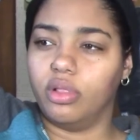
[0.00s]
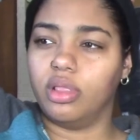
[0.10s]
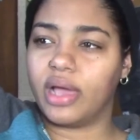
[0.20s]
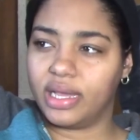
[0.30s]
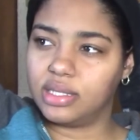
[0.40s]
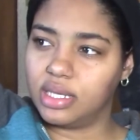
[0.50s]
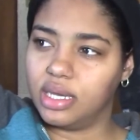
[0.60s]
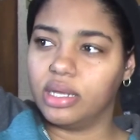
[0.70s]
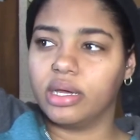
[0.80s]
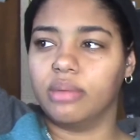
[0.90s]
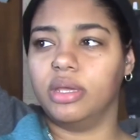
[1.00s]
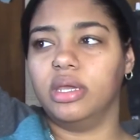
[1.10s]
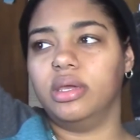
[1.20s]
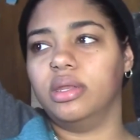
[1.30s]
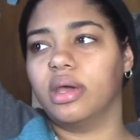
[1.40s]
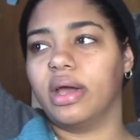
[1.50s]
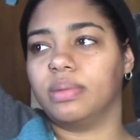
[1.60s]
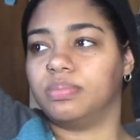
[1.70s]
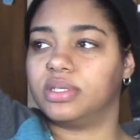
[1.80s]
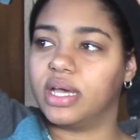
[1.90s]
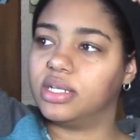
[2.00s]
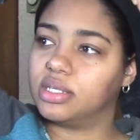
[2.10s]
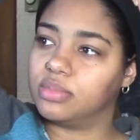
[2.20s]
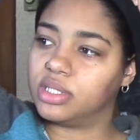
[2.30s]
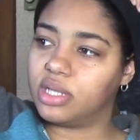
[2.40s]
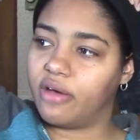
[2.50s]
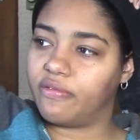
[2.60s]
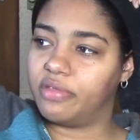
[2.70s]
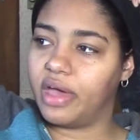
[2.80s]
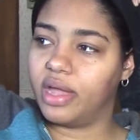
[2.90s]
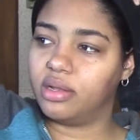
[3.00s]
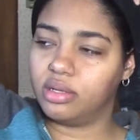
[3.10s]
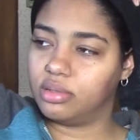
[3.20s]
liked it. I mean, I said some stuff that